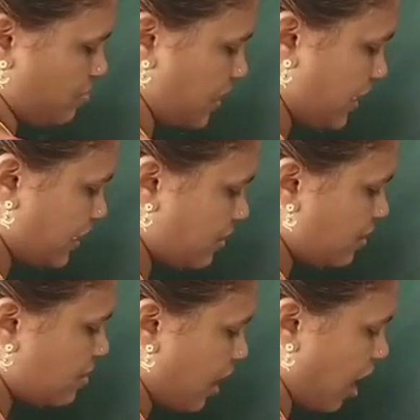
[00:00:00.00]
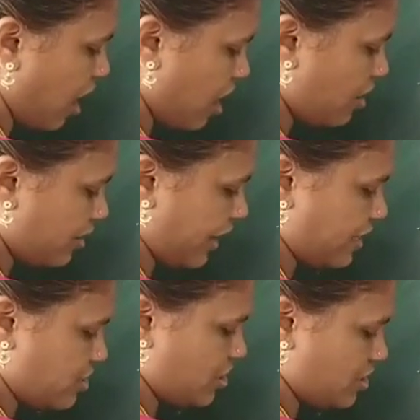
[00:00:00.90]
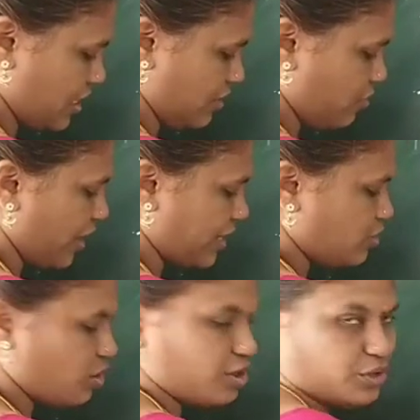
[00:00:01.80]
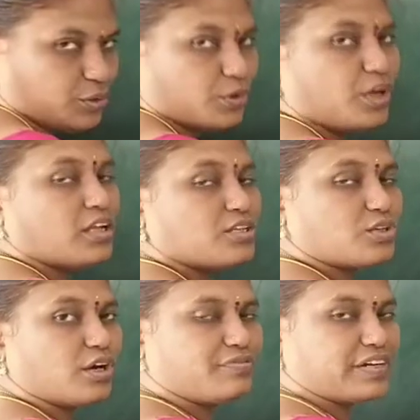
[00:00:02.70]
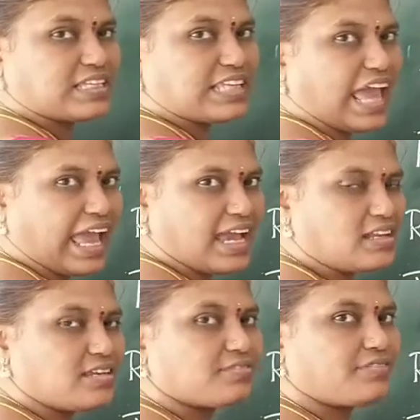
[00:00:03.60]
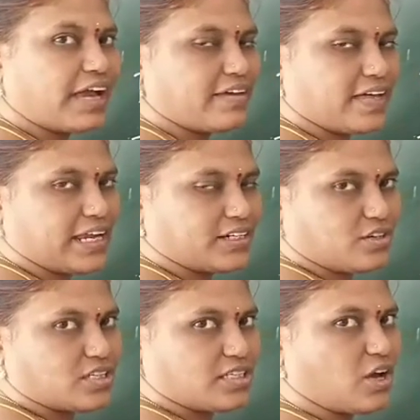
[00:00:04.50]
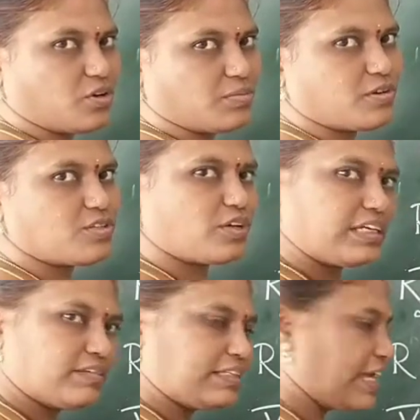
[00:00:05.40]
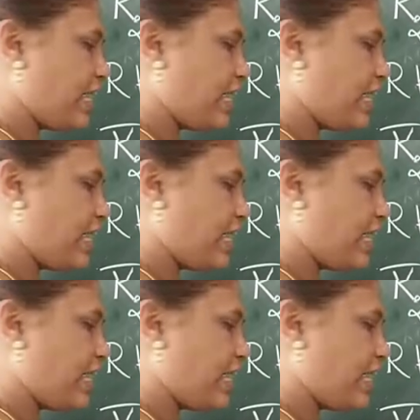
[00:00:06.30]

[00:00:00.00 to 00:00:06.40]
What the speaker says: But here RH3. What I told you. So if it is 8, 5 electrons in the outermost, so it will